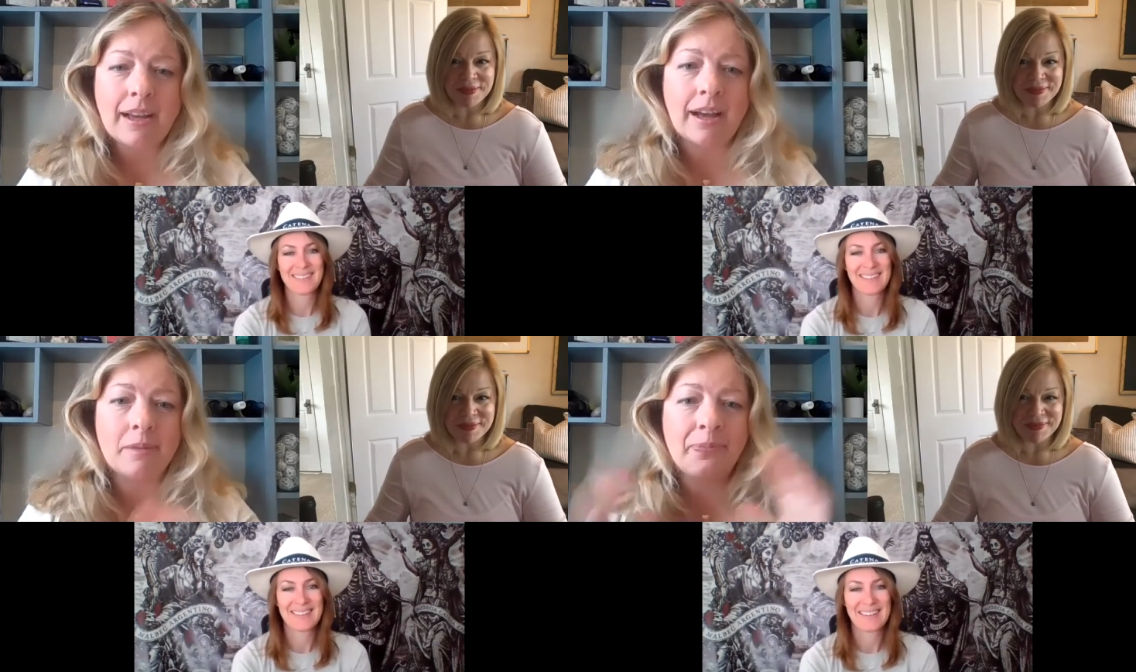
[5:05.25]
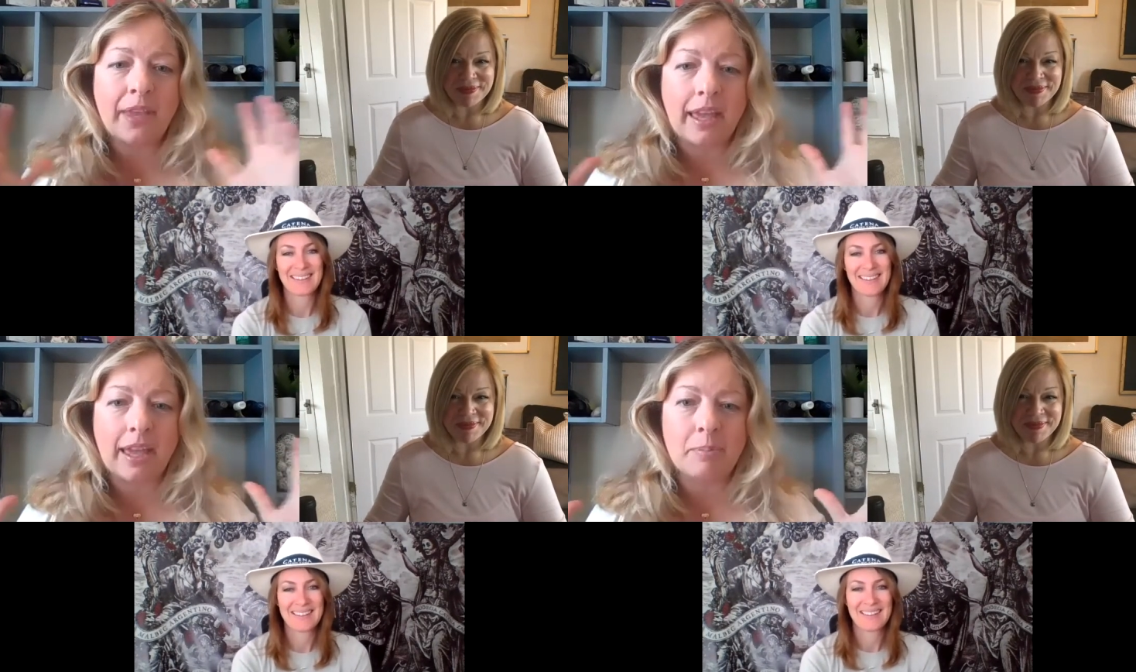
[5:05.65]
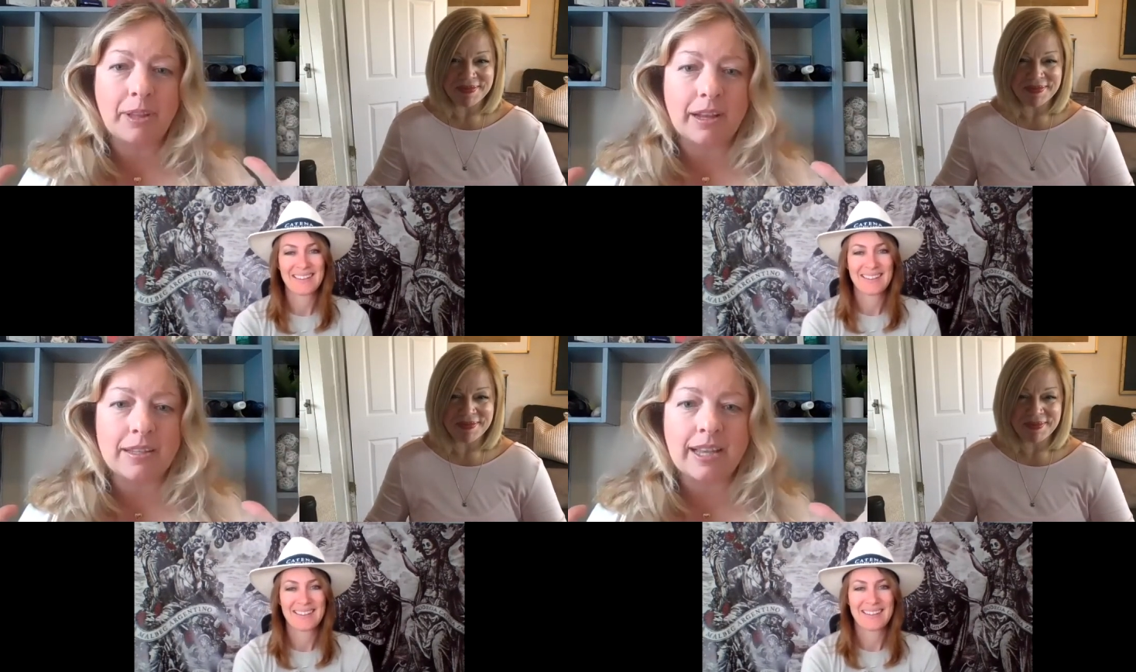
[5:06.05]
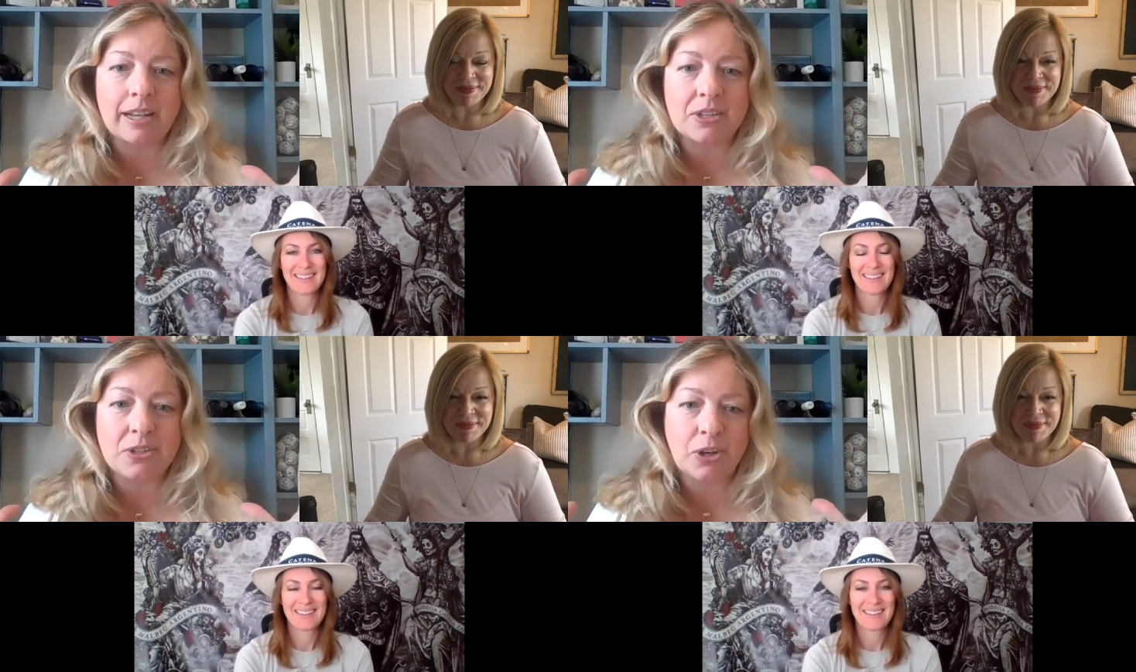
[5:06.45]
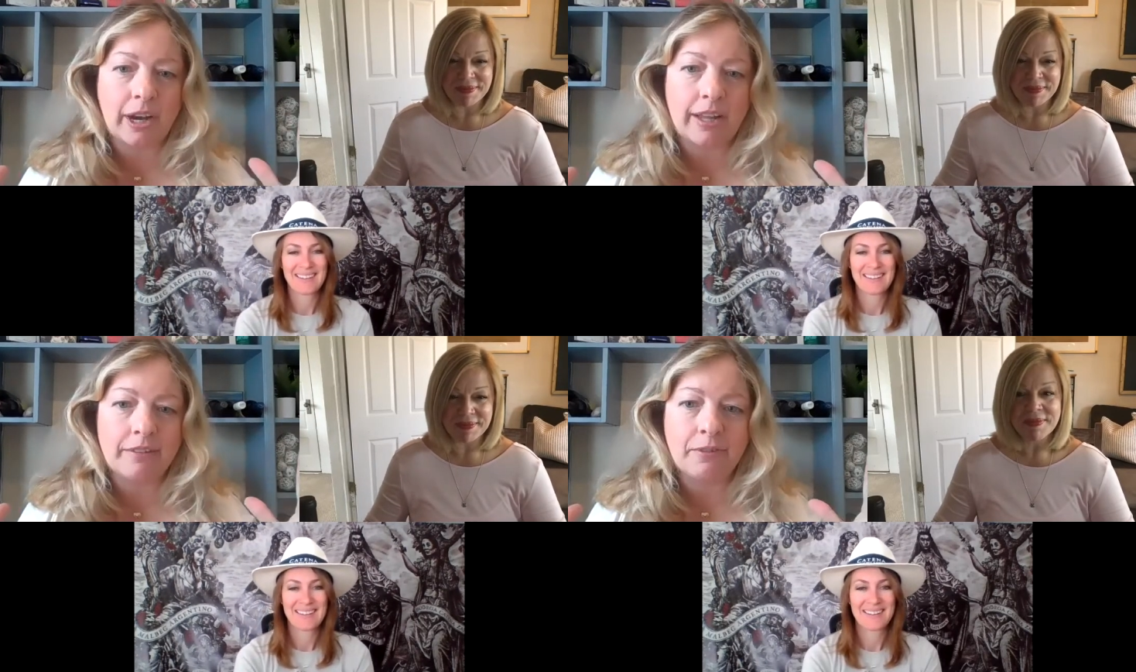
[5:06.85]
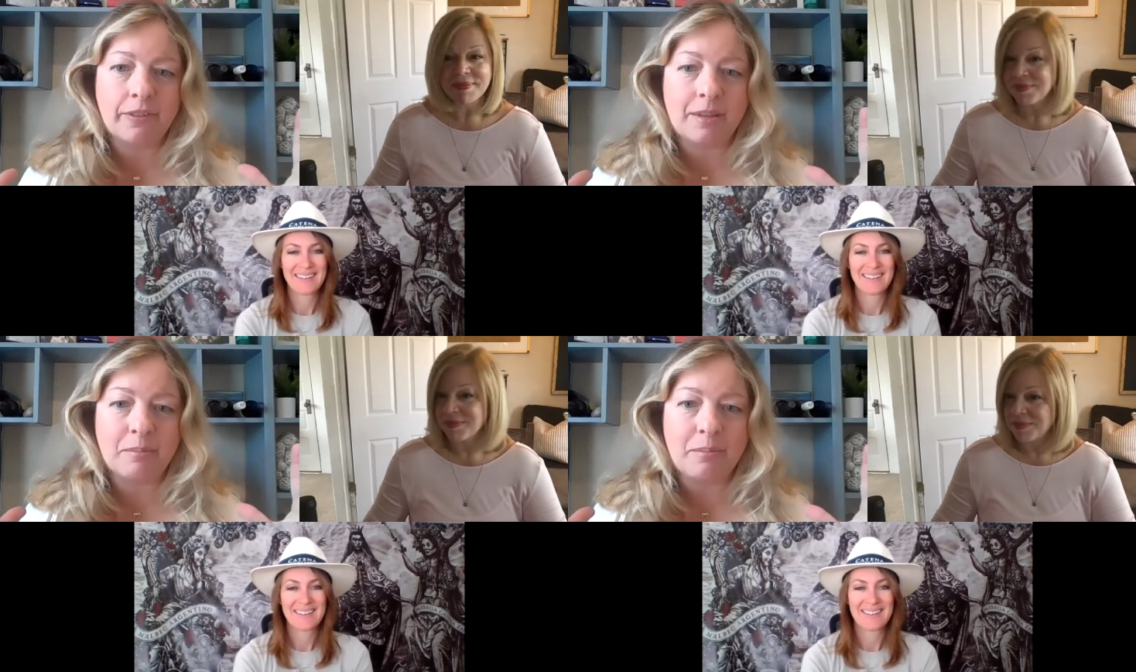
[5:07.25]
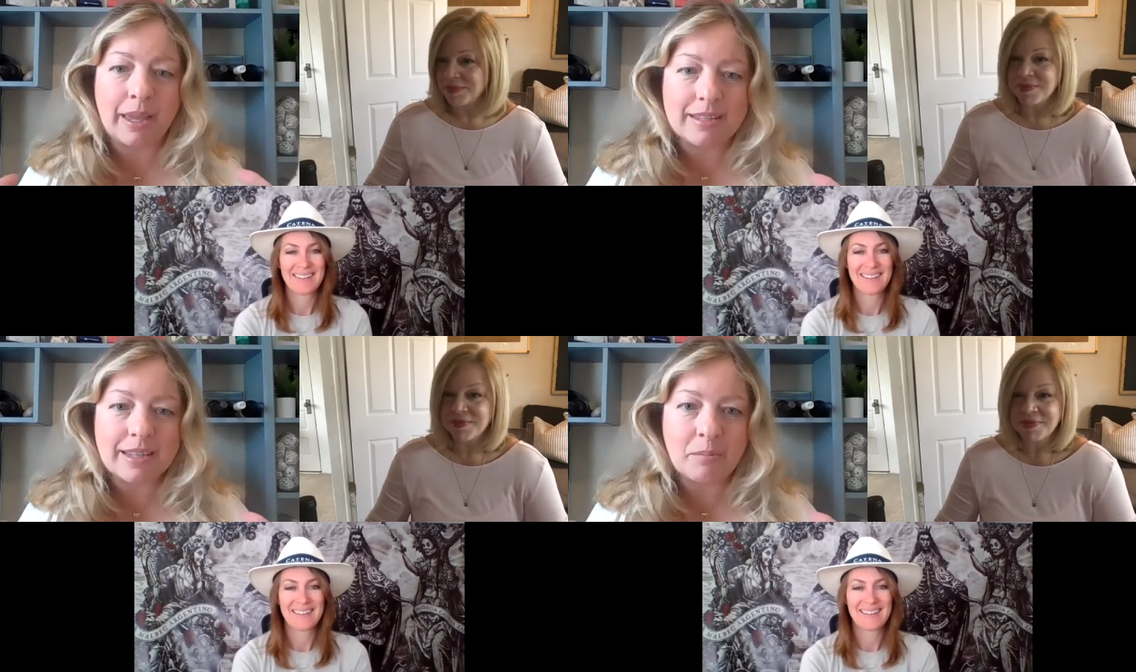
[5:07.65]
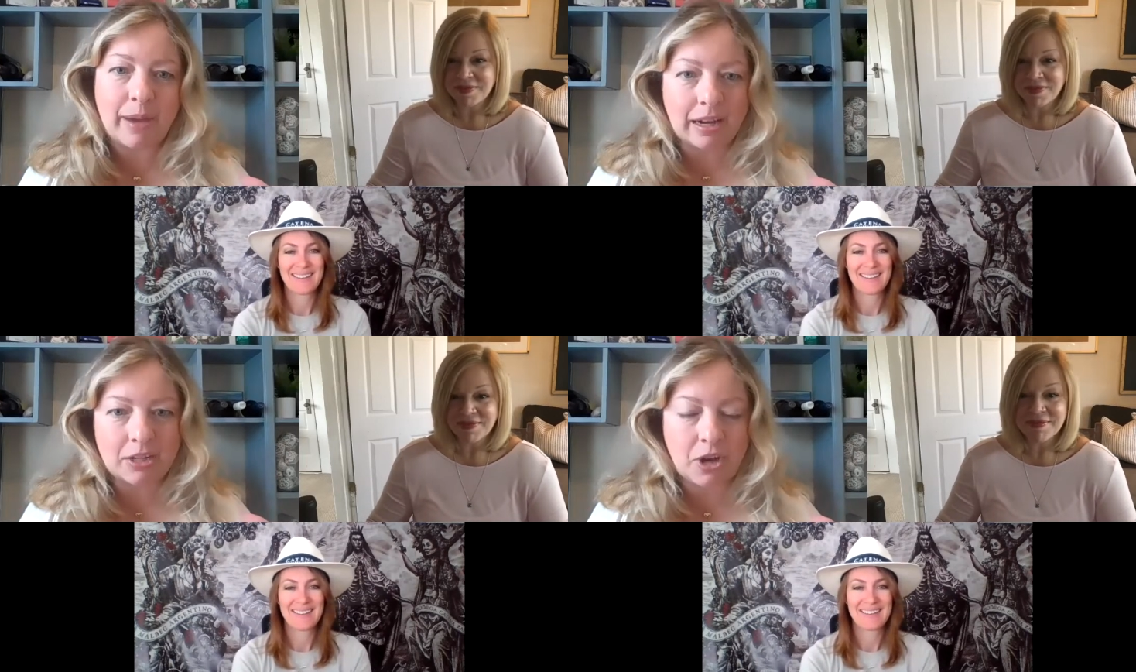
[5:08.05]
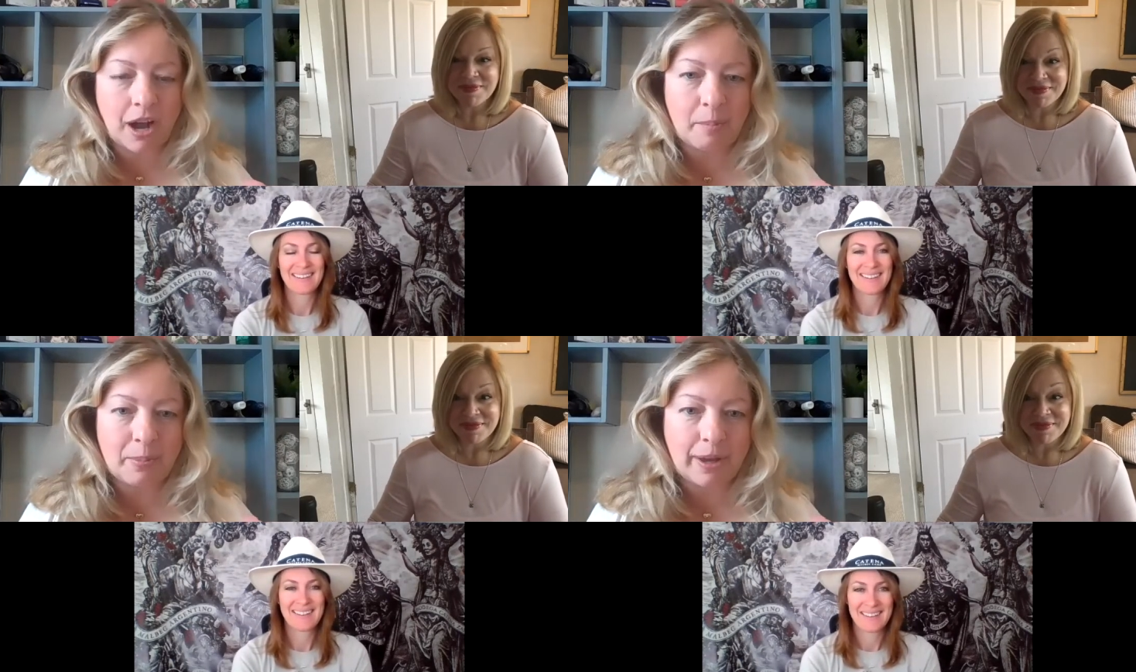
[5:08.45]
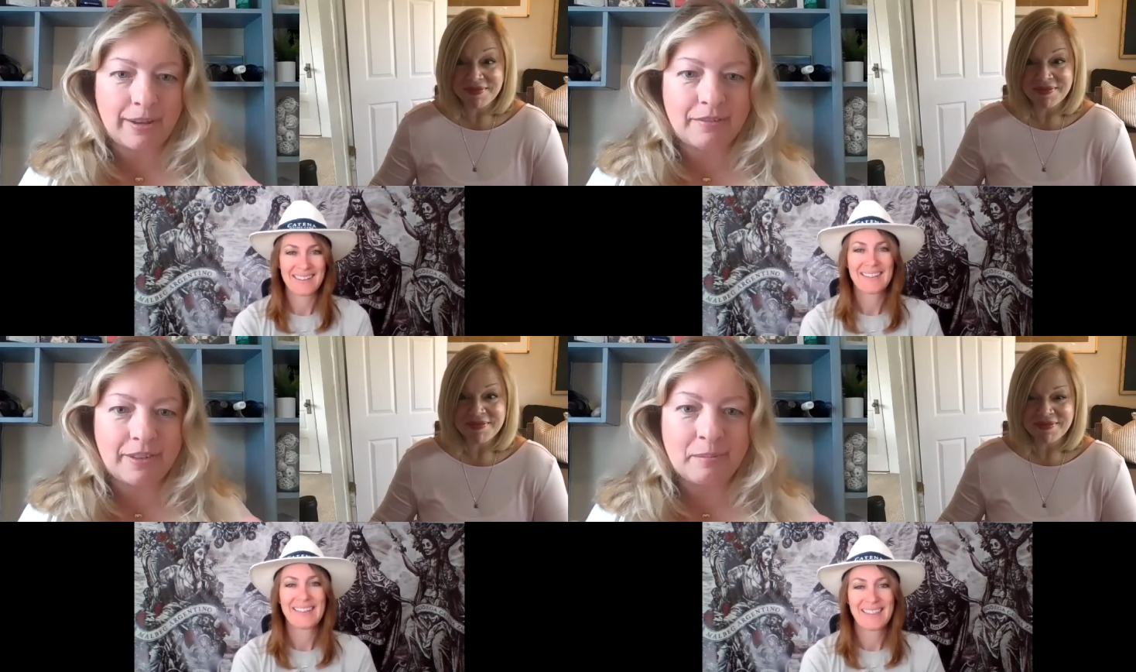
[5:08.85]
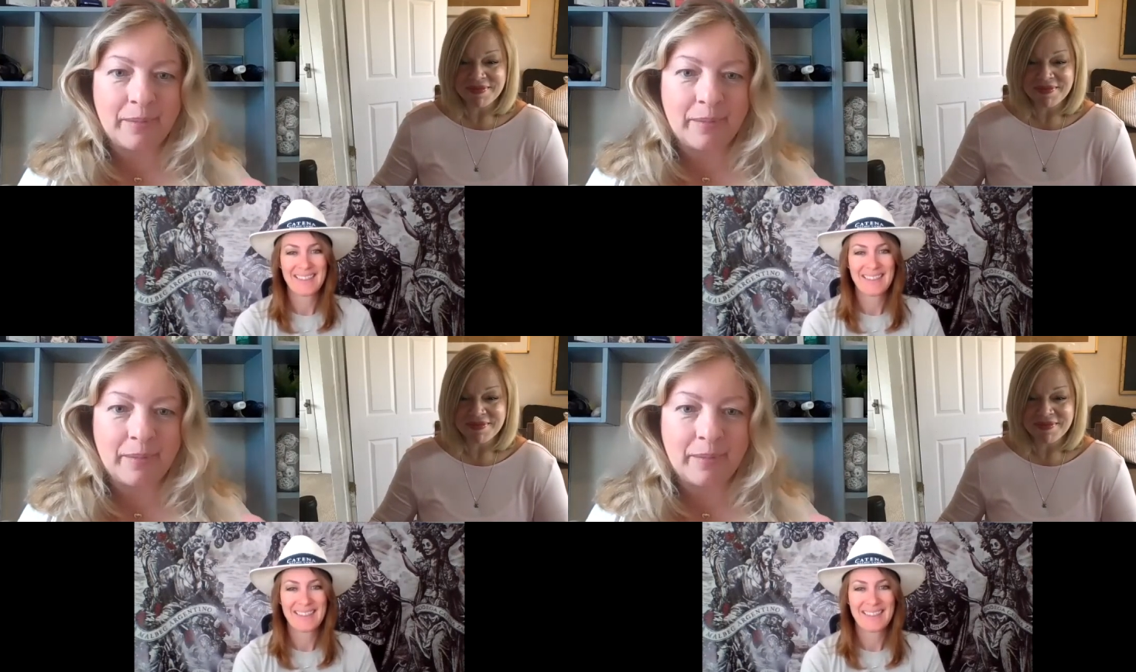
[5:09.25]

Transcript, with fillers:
Speaker 1: Um, a plus extra credit for the amazing backdrop of